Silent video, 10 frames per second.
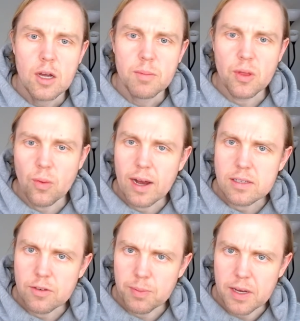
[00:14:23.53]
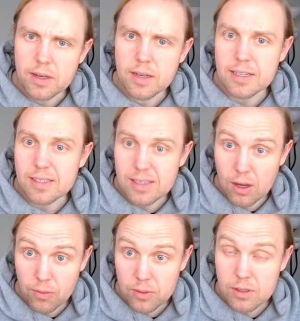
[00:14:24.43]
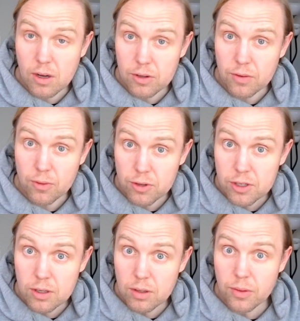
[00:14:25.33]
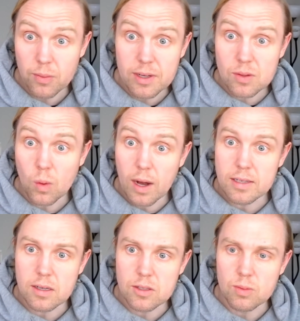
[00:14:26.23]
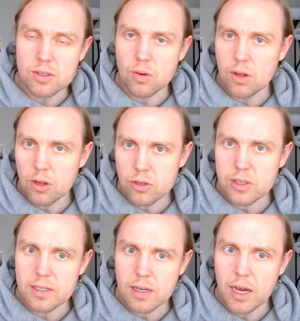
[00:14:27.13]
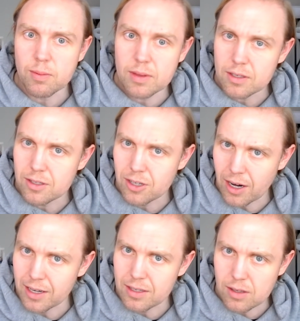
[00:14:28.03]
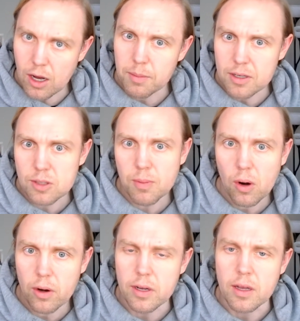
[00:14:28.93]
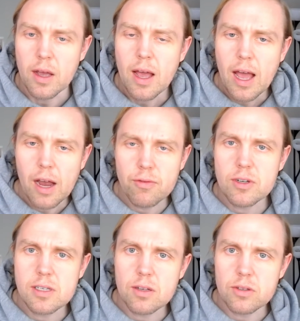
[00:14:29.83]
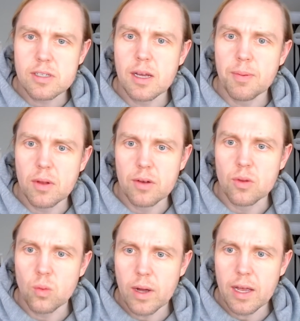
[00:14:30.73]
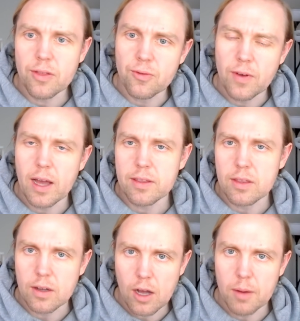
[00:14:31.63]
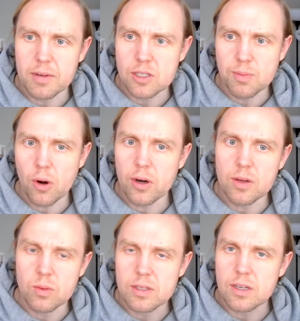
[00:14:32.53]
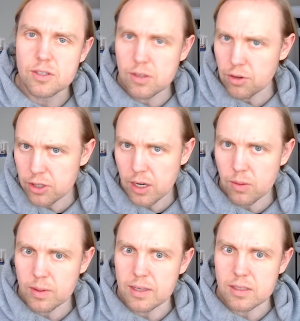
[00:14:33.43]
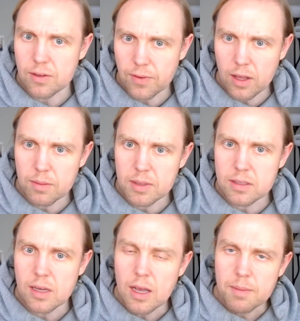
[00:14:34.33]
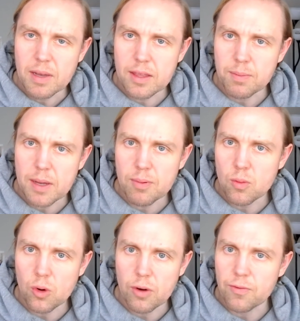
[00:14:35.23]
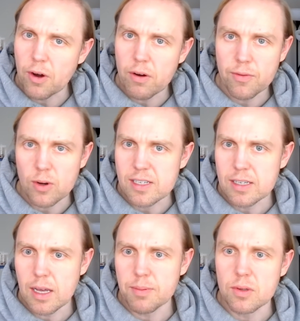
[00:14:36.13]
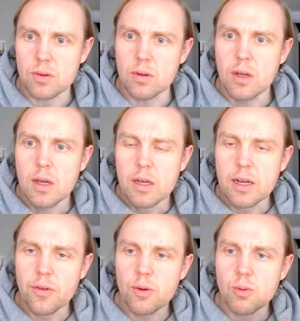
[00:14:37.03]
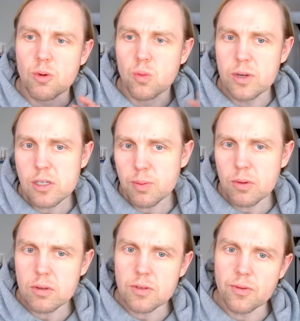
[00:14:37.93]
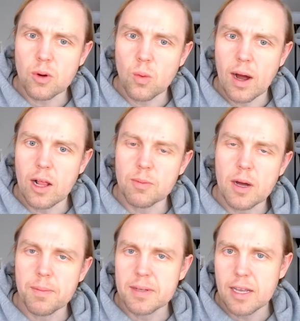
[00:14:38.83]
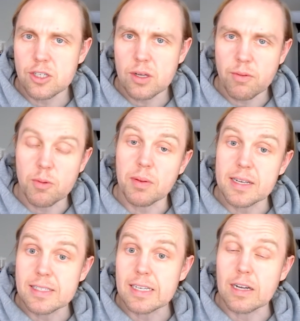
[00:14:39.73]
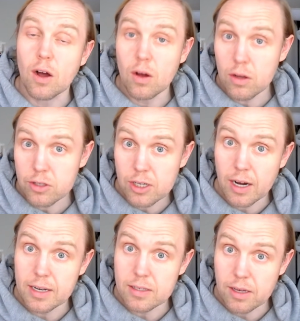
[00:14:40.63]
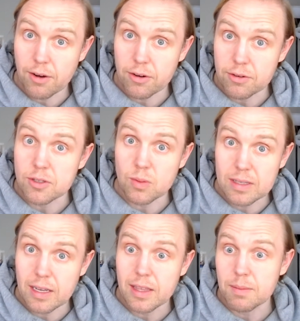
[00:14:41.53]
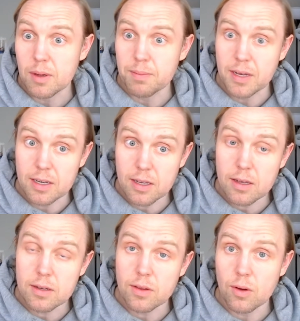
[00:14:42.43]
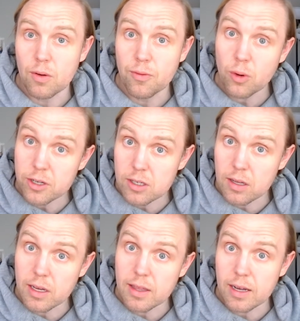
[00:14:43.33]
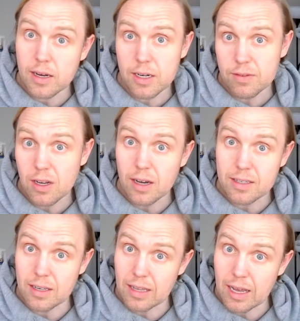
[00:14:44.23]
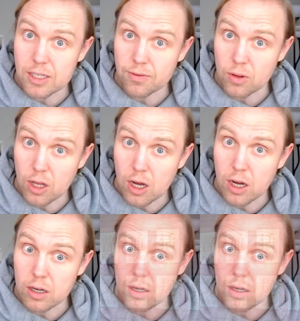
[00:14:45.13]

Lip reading: But the rise of pinyin itself was controversial. The reason why is because it was so closely tied with the Chinese Communist Party. Every single step along the way, the fact that the Communist Party was associated with these developments meant that people were very, very skeptical. Now, there were whispers for a while about potentially replacing all Chinese characters with nothing but pinyin, though fortunately that kind of talk didn't last for long.